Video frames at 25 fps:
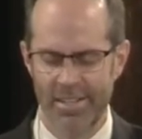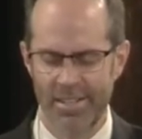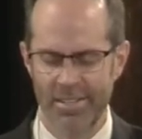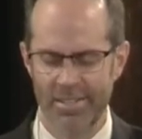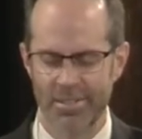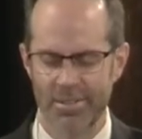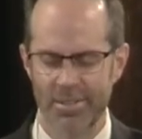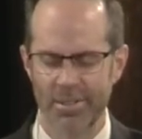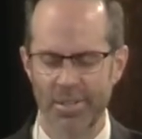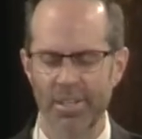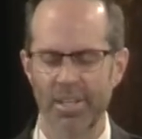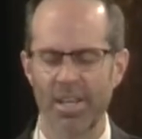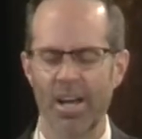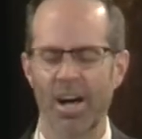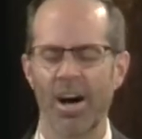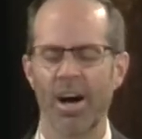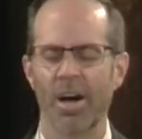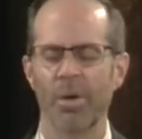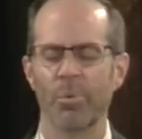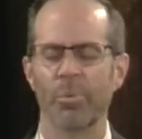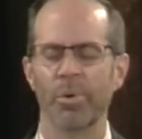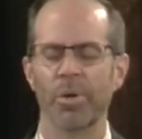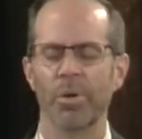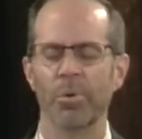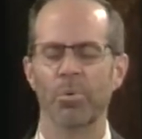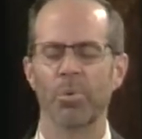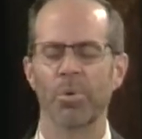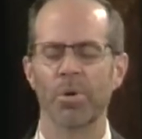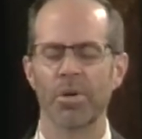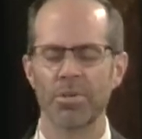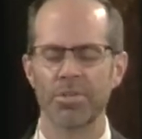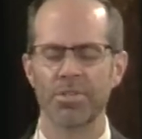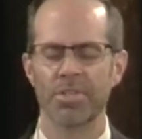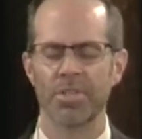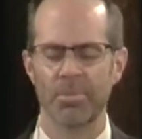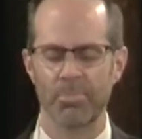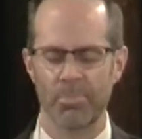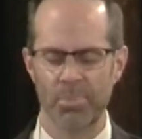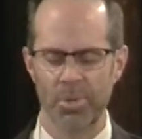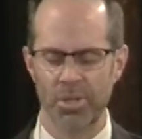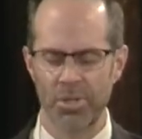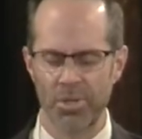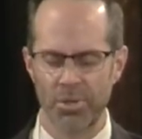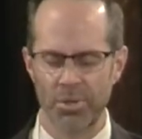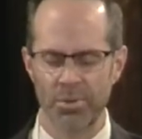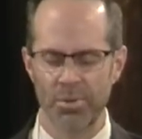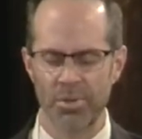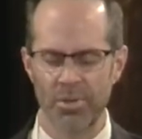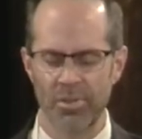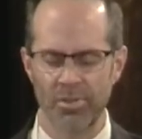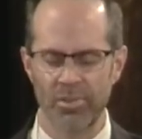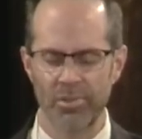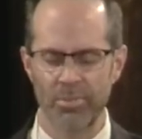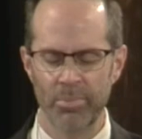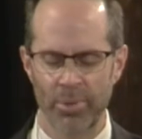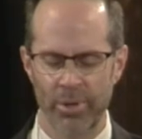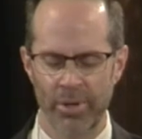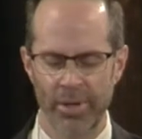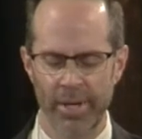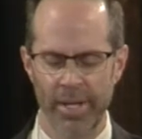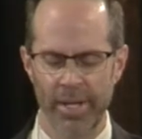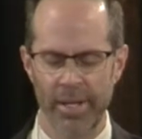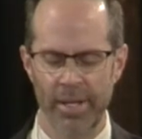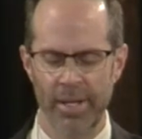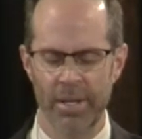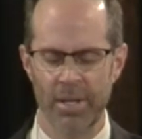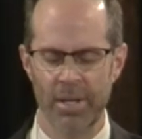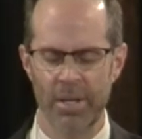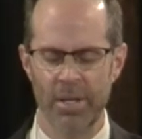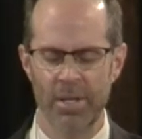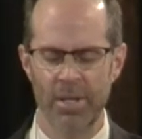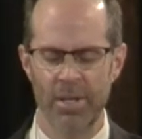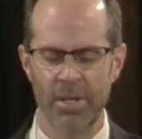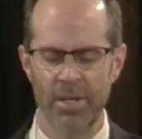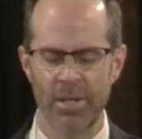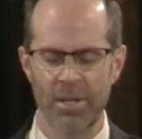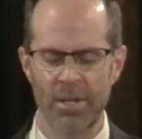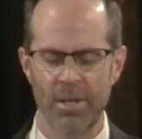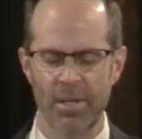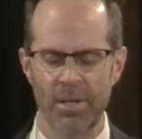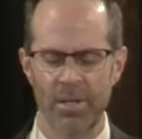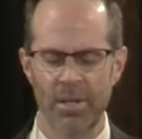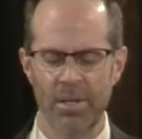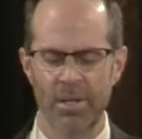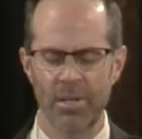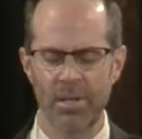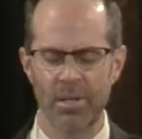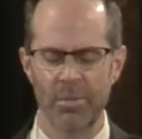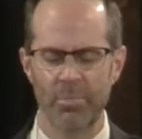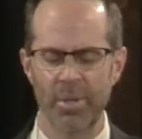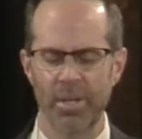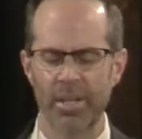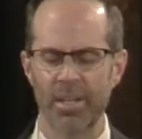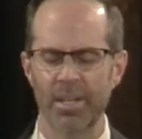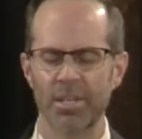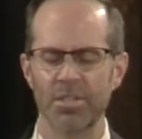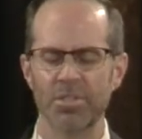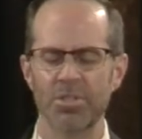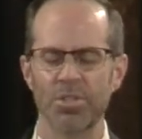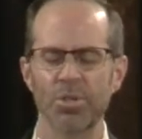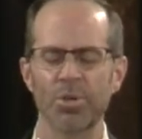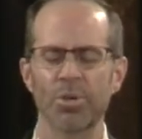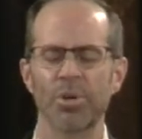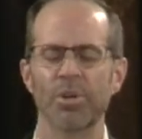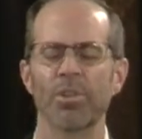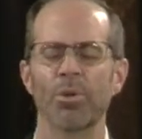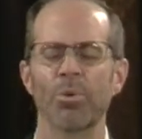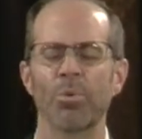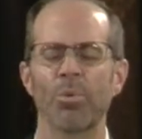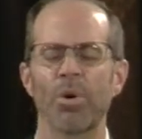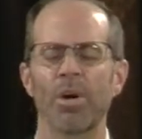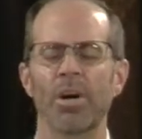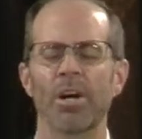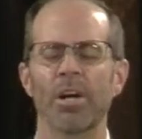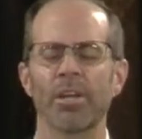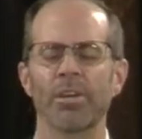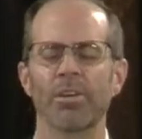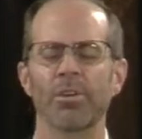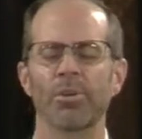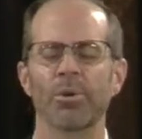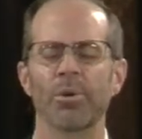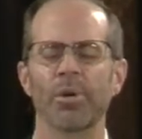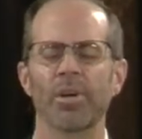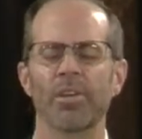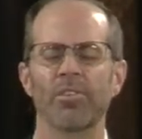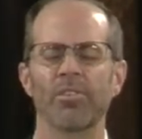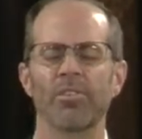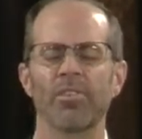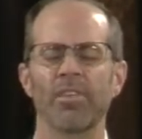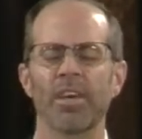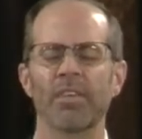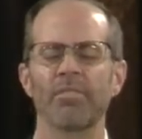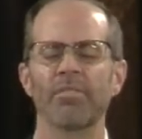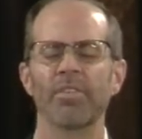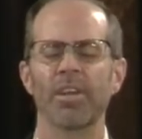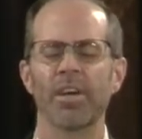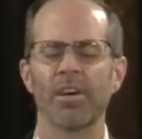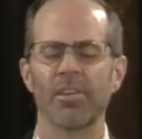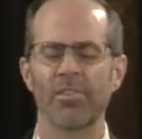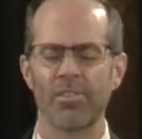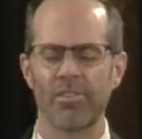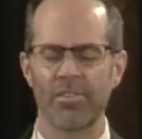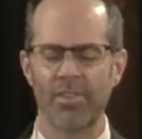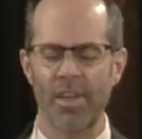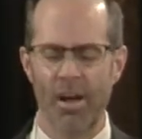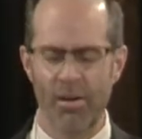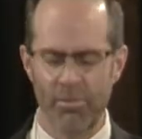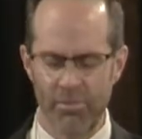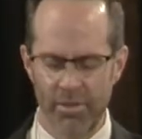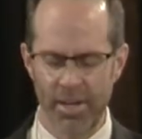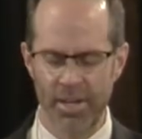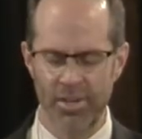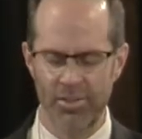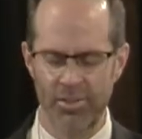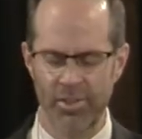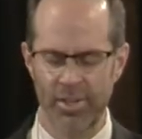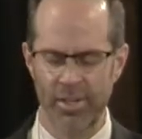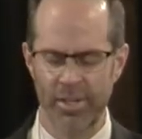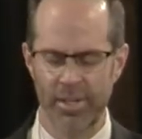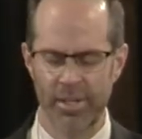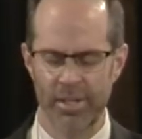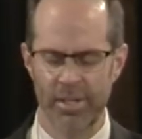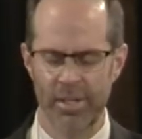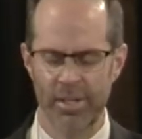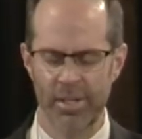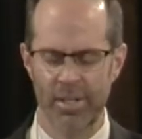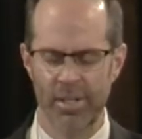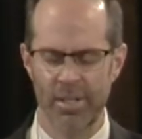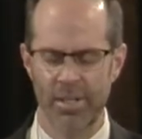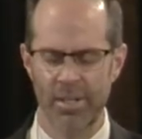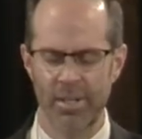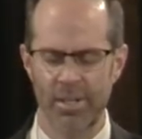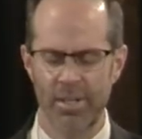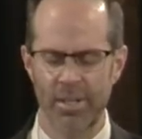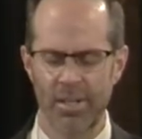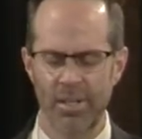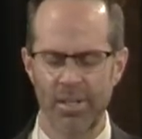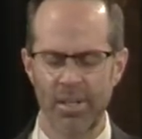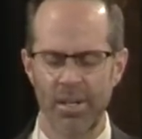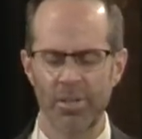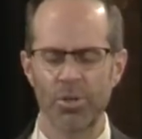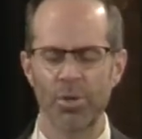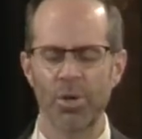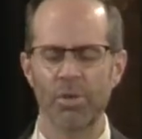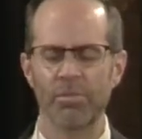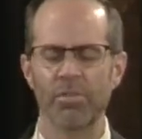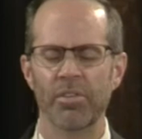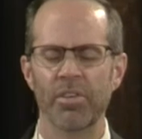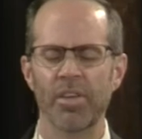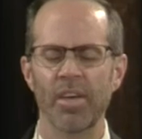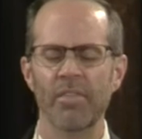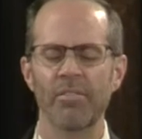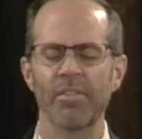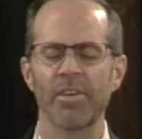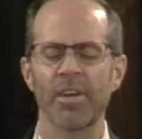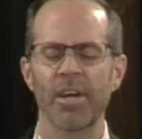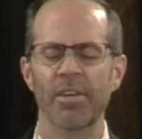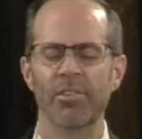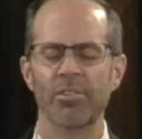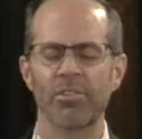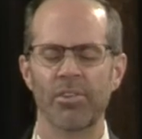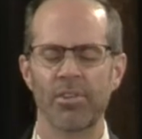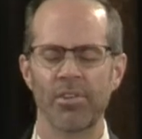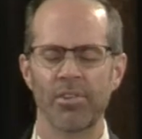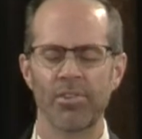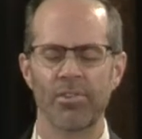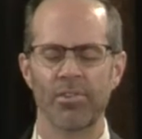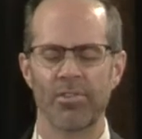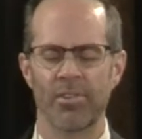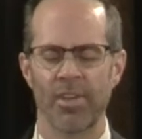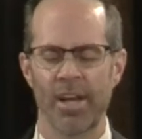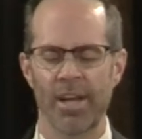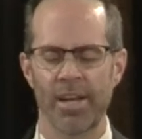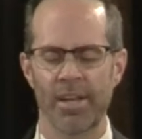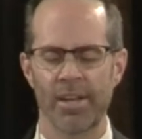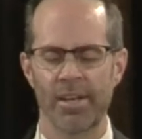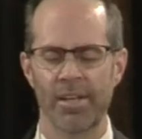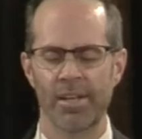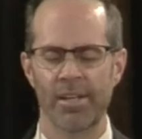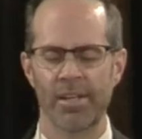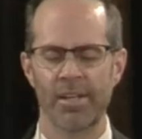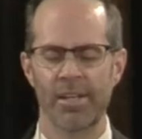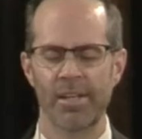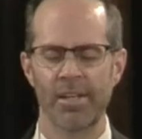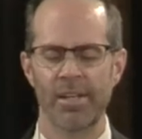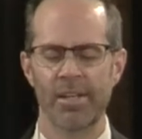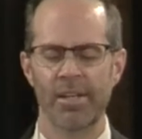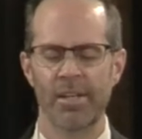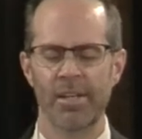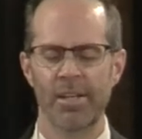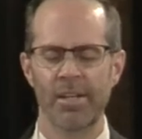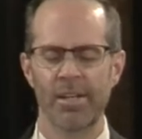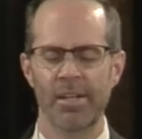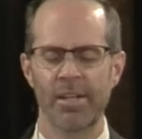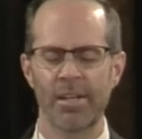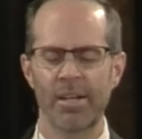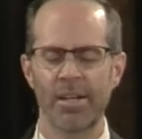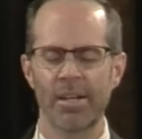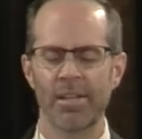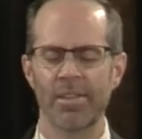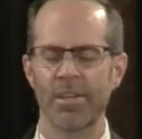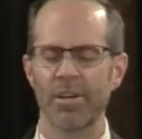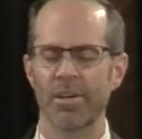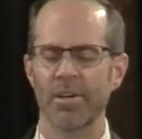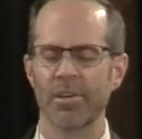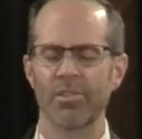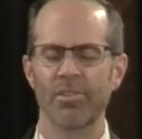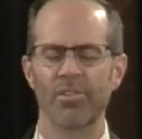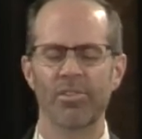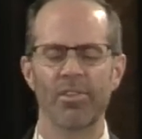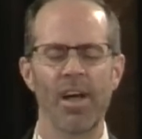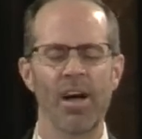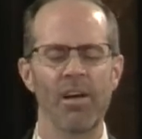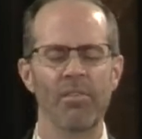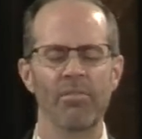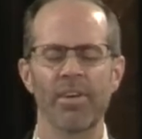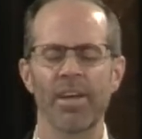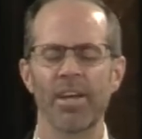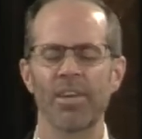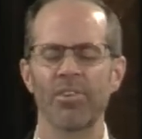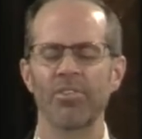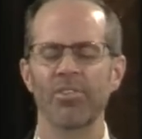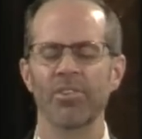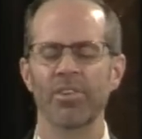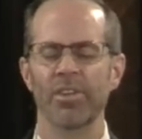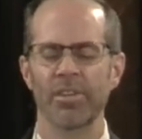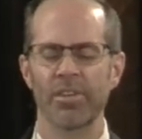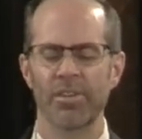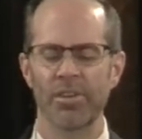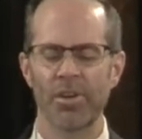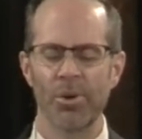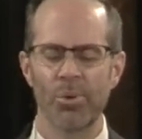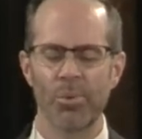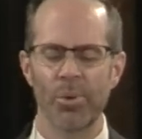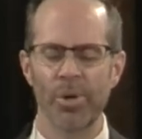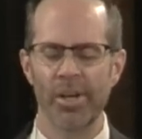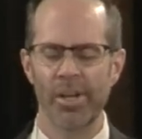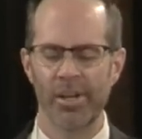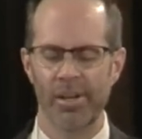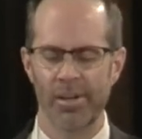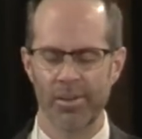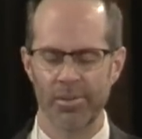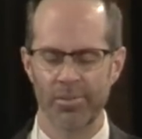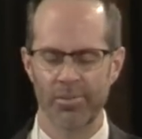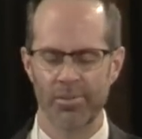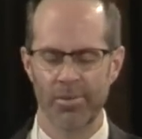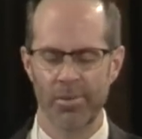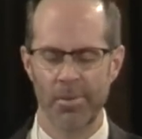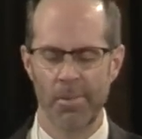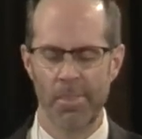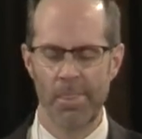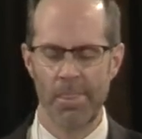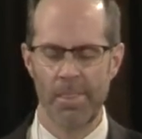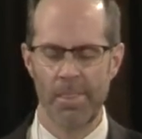so, God, we worship you this morning because you are the one who has given us salvation. And you have given us your Son, and there is salvation in no one else.